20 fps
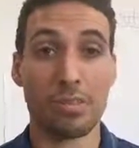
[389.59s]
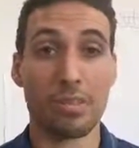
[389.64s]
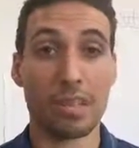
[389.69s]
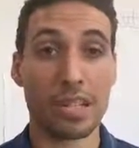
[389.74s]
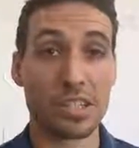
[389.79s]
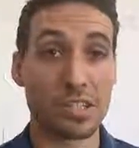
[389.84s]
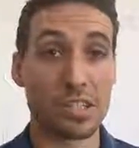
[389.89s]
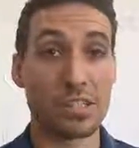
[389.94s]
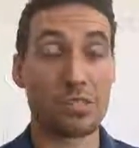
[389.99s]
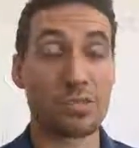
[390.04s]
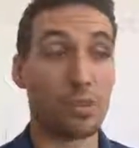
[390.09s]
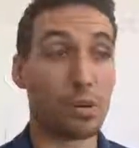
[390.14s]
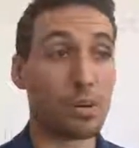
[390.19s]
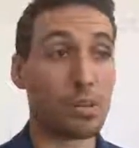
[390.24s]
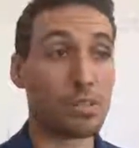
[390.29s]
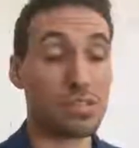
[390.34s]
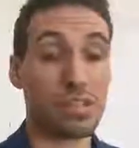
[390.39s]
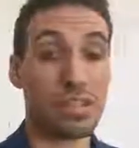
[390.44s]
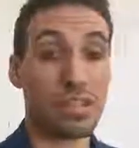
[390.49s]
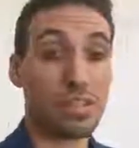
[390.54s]
let's just
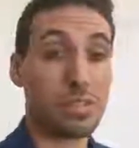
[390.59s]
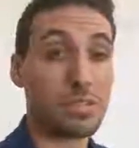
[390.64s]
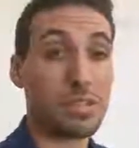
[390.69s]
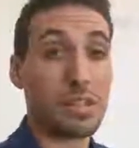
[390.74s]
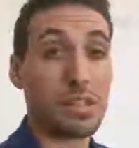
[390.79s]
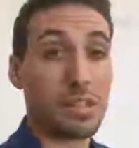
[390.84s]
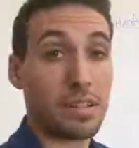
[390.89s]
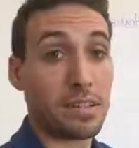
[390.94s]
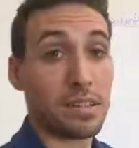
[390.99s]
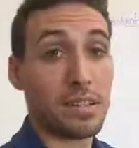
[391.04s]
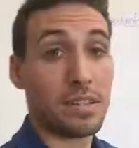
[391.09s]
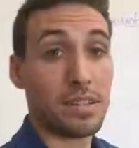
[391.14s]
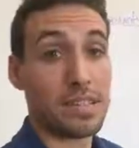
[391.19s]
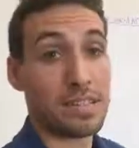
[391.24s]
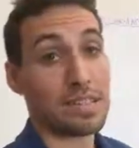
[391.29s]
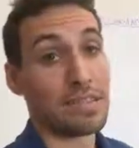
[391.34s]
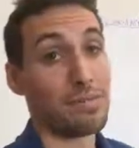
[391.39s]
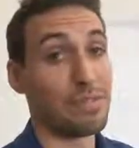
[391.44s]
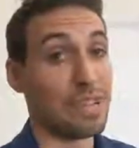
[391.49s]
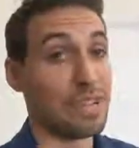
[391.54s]
focus on
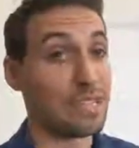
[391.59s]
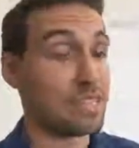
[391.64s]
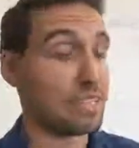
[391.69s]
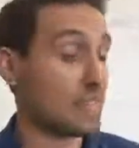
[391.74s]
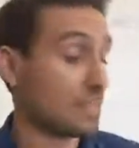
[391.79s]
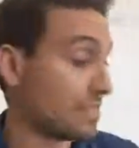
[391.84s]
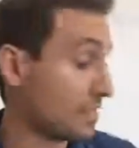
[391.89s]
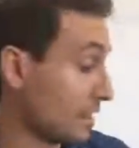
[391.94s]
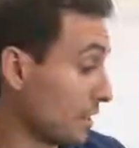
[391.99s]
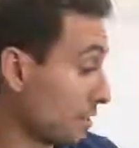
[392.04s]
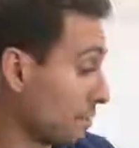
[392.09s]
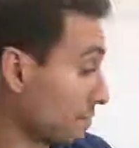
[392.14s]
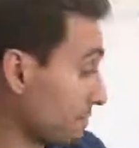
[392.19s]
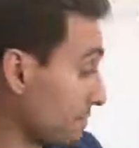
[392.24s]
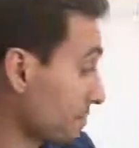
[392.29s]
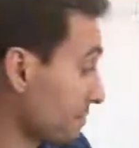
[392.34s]
this investing side.